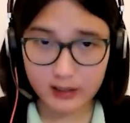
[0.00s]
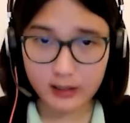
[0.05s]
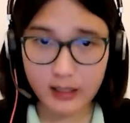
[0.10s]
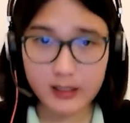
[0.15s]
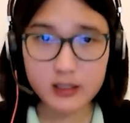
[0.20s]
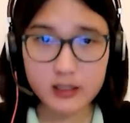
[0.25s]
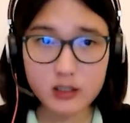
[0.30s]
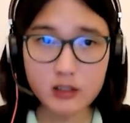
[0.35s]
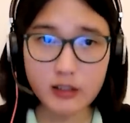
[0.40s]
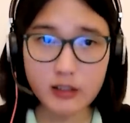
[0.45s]
And
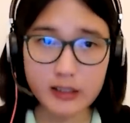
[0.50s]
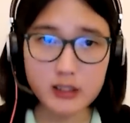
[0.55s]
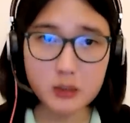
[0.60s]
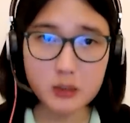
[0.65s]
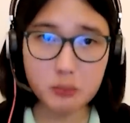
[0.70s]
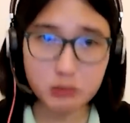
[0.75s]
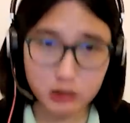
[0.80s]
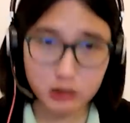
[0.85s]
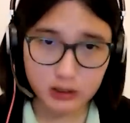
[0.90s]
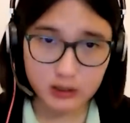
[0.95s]
so I
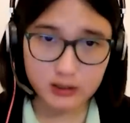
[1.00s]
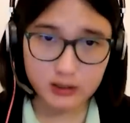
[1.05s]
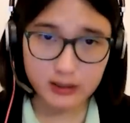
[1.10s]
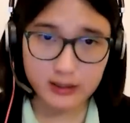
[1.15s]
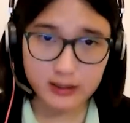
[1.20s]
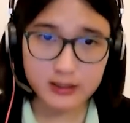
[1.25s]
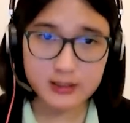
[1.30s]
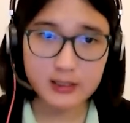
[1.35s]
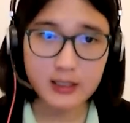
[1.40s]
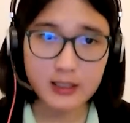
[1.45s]
support
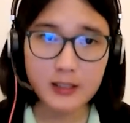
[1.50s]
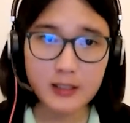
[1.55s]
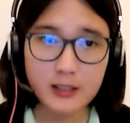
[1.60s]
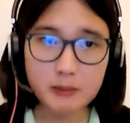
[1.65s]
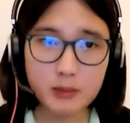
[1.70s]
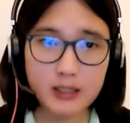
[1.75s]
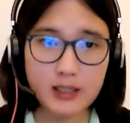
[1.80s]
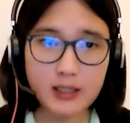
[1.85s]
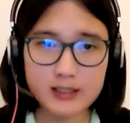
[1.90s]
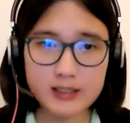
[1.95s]
this because